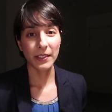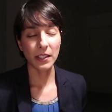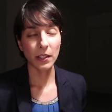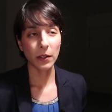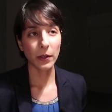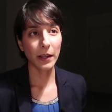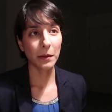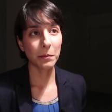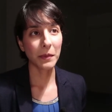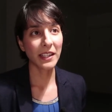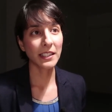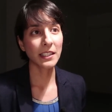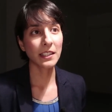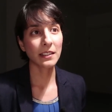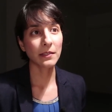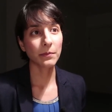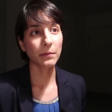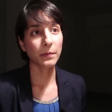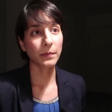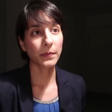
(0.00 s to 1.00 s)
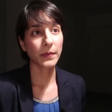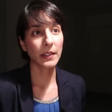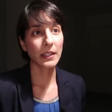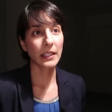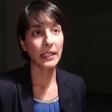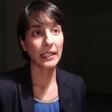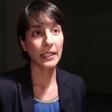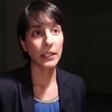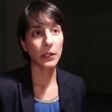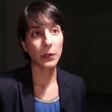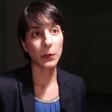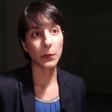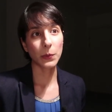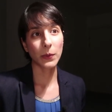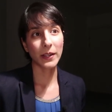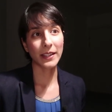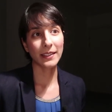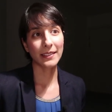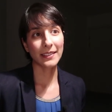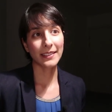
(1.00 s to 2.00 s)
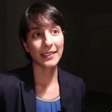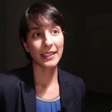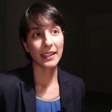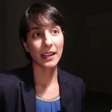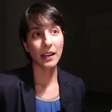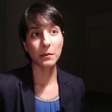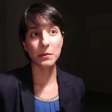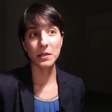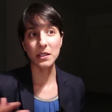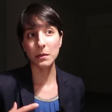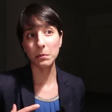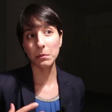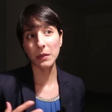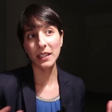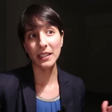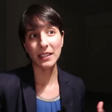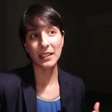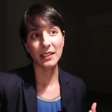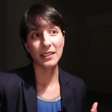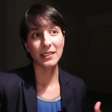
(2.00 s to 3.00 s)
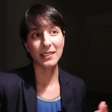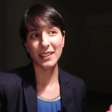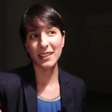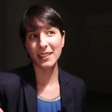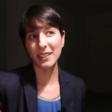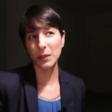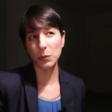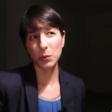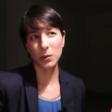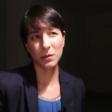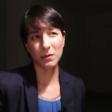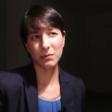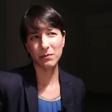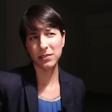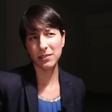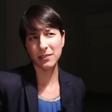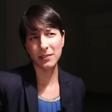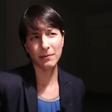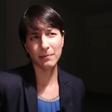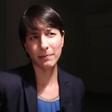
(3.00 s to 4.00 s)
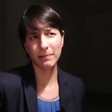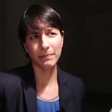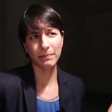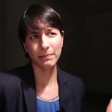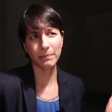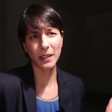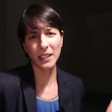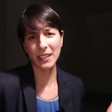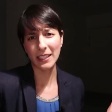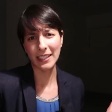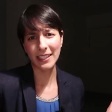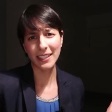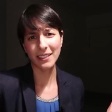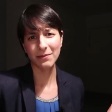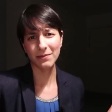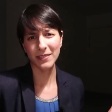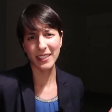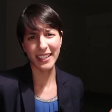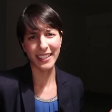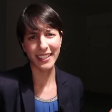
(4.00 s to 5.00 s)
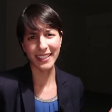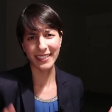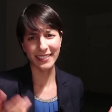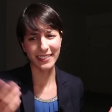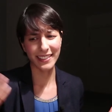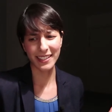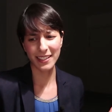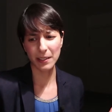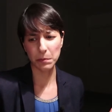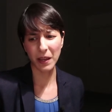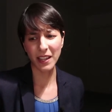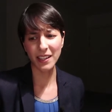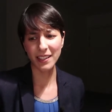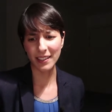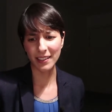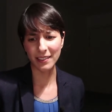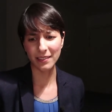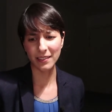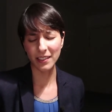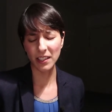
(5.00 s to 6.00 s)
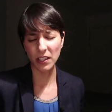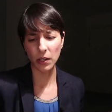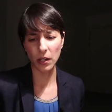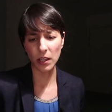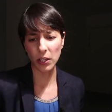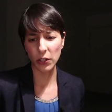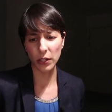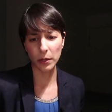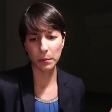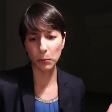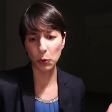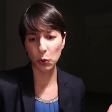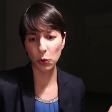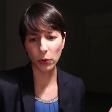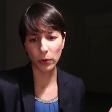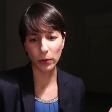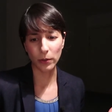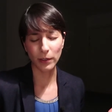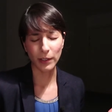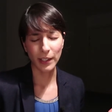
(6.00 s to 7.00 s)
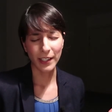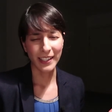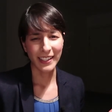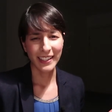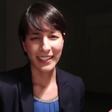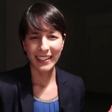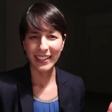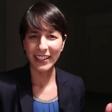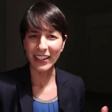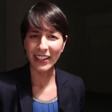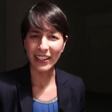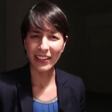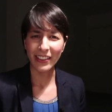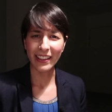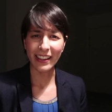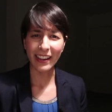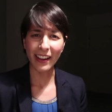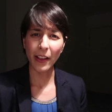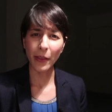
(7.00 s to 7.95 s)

So I imagine Leo, when it comes to money, it's kind of like, well, money, yeah, let's spend it, you know, I'll earn more kind of thing.